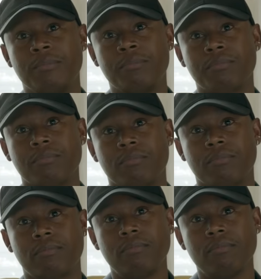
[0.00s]
You guys text or
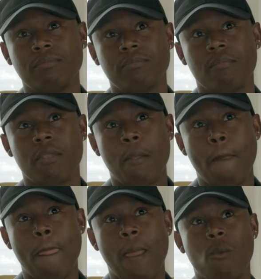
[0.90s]
DM?
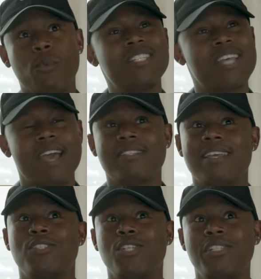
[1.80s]
We text.
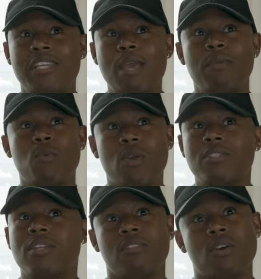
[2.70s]
She DM'd me
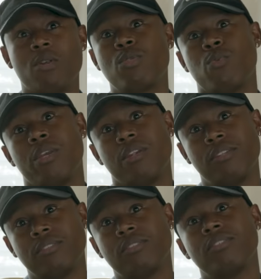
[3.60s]
once, and I thought it was weird.